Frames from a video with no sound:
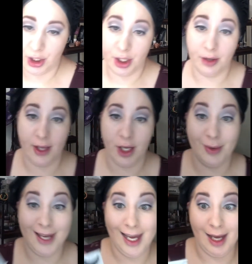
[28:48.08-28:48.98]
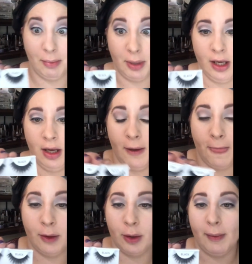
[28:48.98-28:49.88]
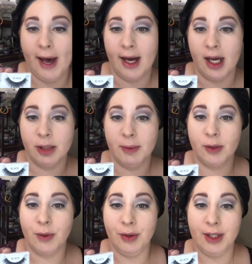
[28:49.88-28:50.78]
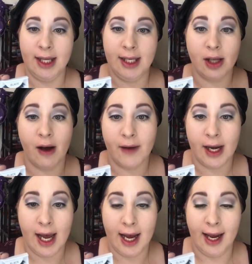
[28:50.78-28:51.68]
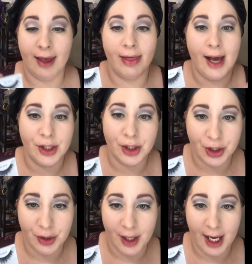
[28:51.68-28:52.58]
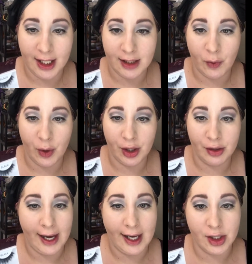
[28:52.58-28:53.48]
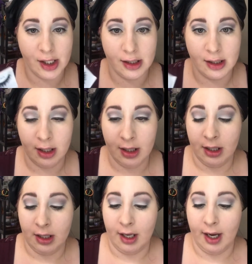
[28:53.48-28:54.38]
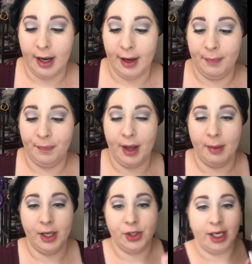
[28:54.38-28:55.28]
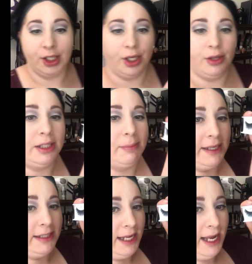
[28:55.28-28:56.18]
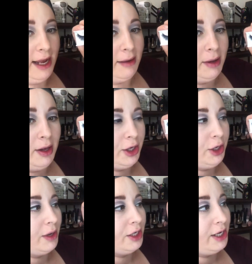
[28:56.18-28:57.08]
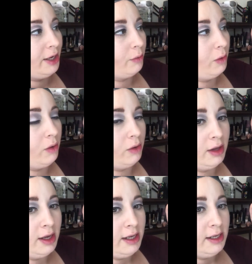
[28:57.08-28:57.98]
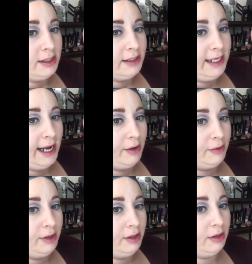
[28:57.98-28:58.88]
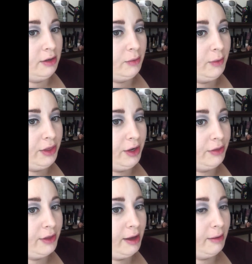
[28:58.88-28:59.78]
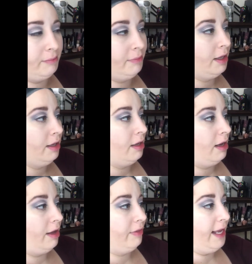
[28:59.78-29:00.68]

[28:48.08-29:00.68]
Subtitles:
sure that you keep the little package, because when you take these off at night, that's your suitcase for your lashes. I'm going to try to show you this the best I can. You want to try to roll down with your thumb on